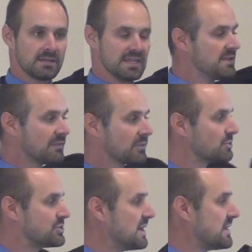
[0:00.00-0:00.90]
Even
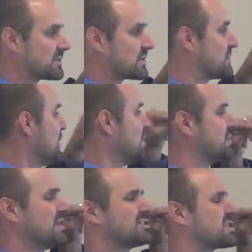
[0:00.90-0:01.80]
though Jesus
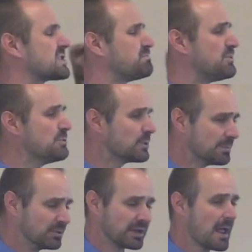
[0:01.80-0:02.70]
is
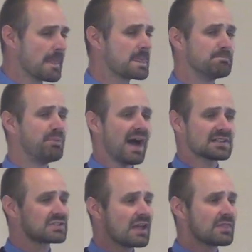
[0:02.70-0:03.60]
indisputably the
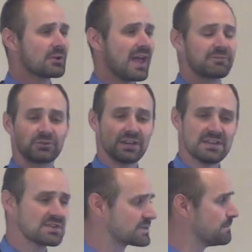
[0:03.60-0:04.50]
best there ever
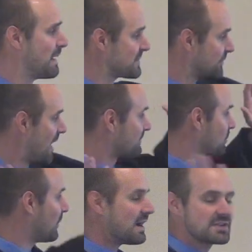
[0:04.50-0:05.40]
is, the best there
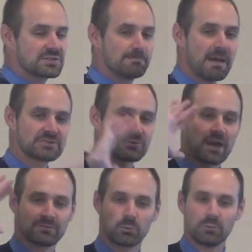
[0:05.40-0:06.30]
ever was, the best
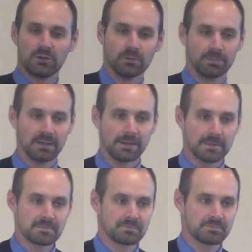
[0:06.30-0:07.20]
there ever will be.
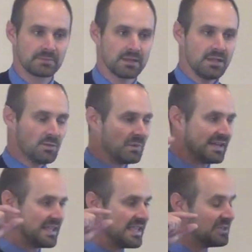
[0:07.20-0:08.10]

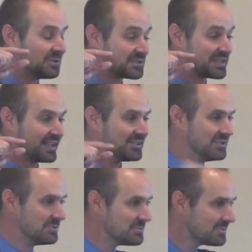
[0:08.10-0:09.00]
When he looks at
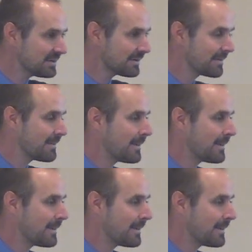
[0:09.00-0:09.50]
you,